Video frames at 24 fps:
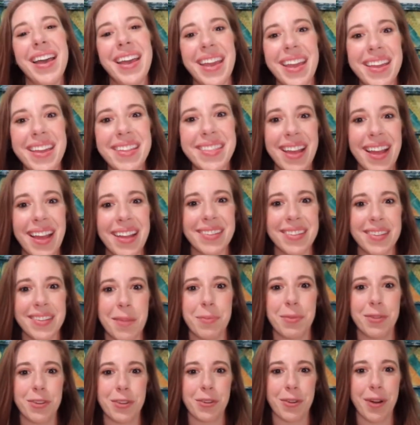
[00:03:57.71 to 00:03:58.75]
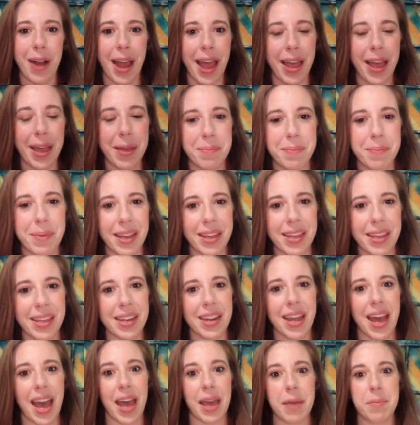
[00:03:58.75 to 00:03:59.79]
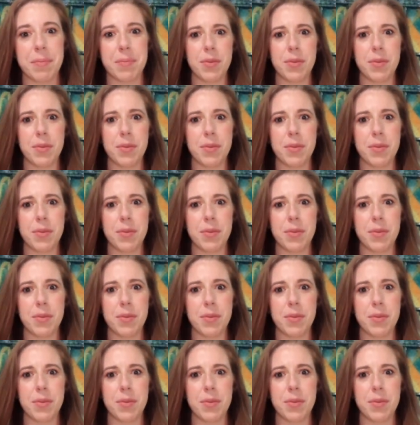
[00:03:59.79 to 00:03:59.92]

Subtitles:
hit that subscribe button. I'm